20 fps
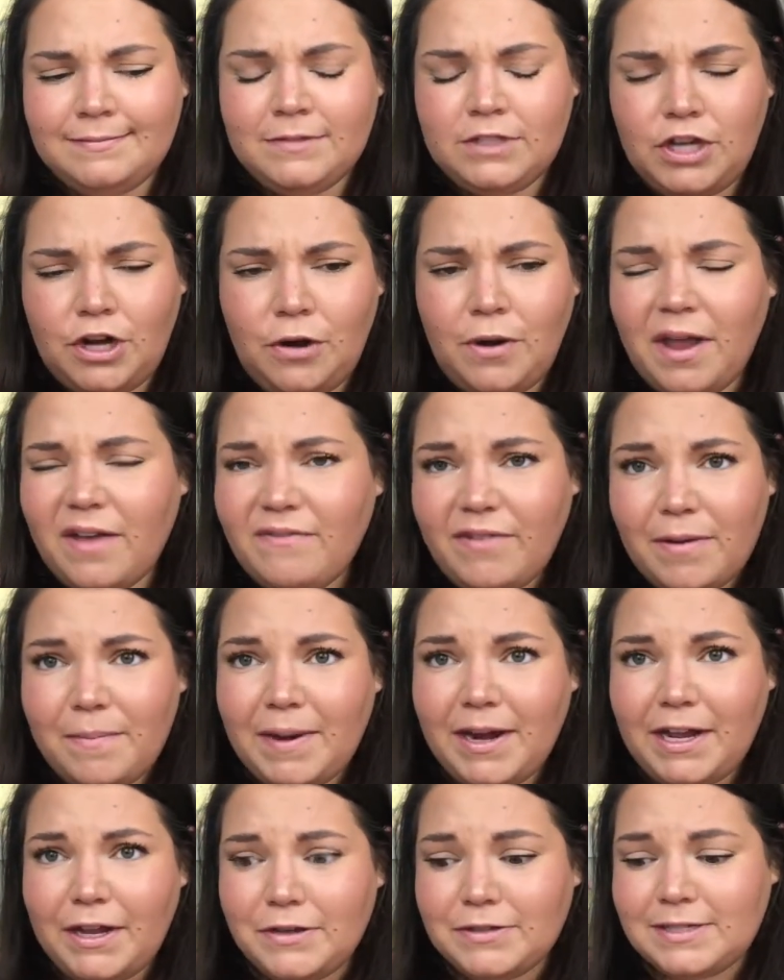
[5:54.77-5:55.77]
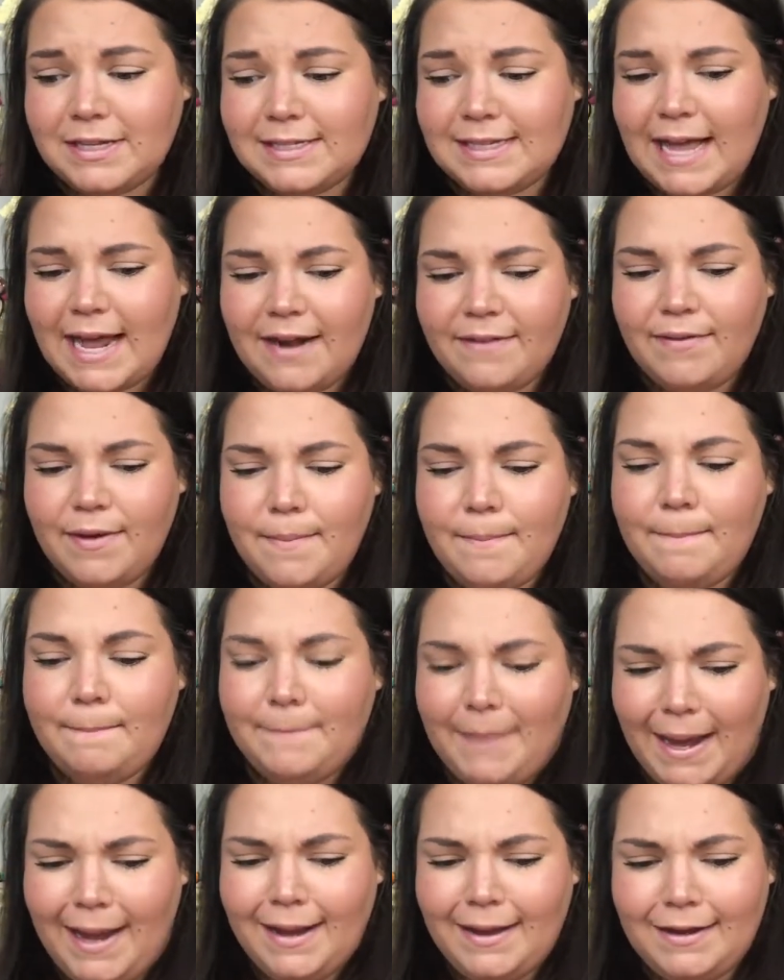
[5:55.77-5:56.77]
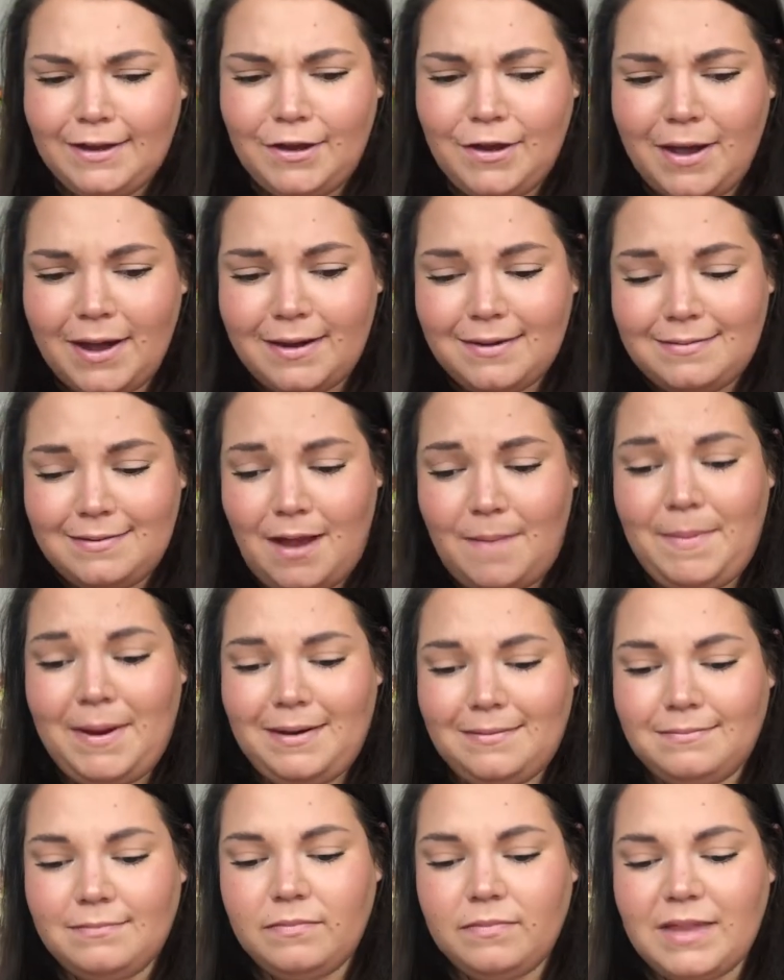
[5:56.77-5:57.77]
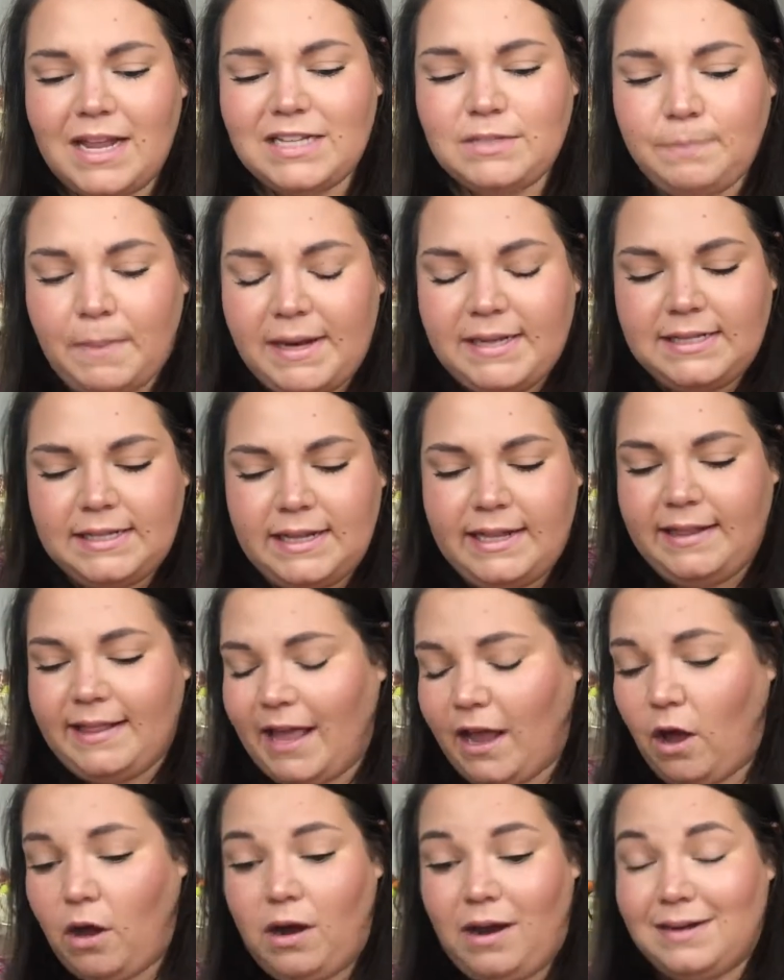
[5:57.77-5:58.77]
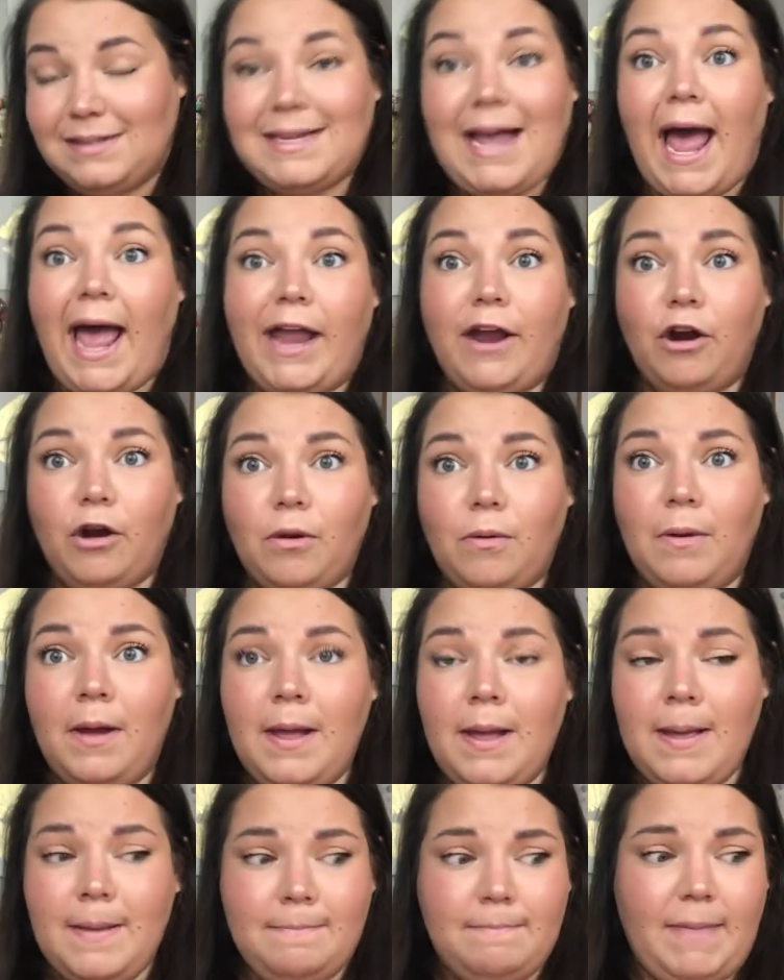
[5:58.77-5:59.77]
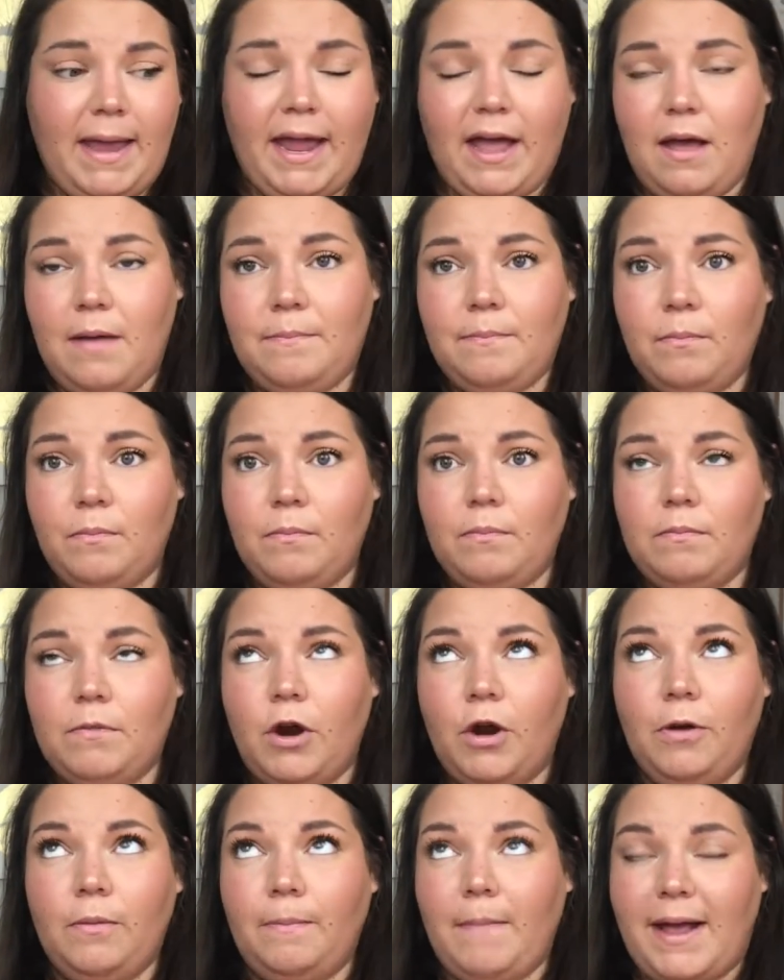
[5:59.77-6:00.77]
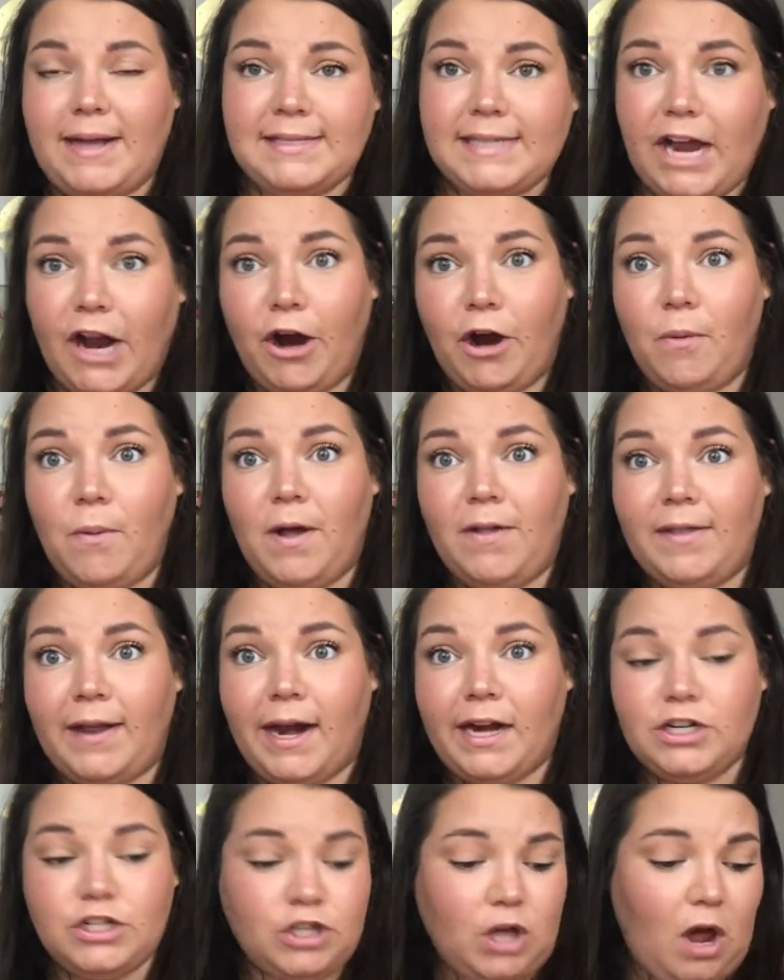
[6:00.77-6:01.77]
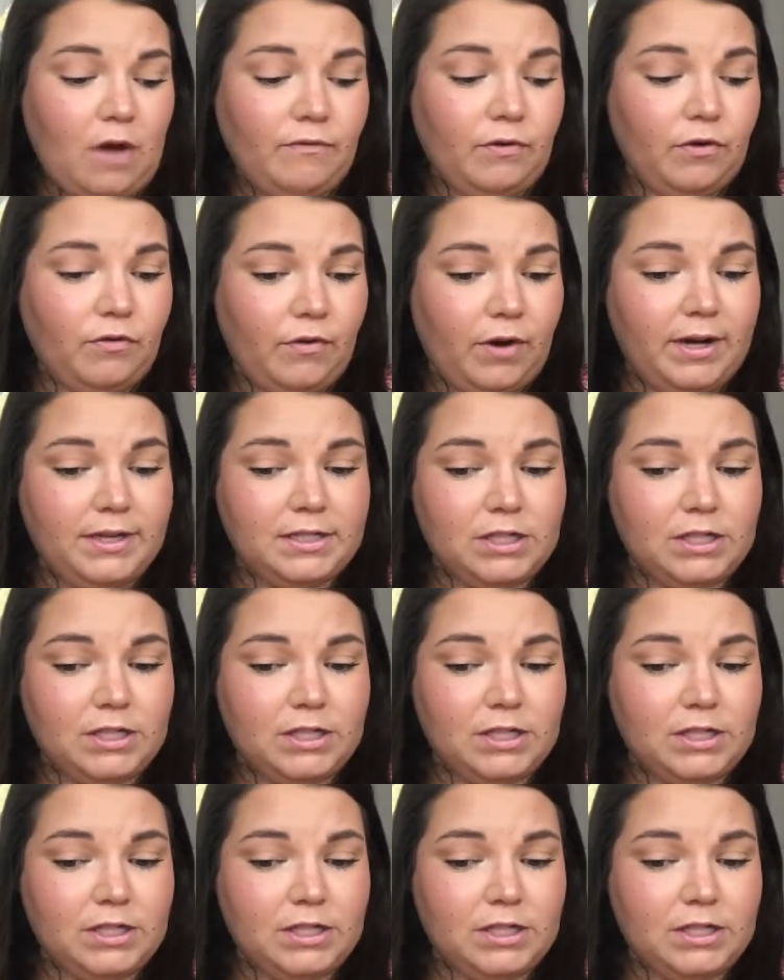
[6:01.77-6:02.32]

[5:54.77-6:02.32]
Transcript: They don't get very many uses out of them, but you can, I mean, that's basically like an entire makeup or mascara one that I just got for free.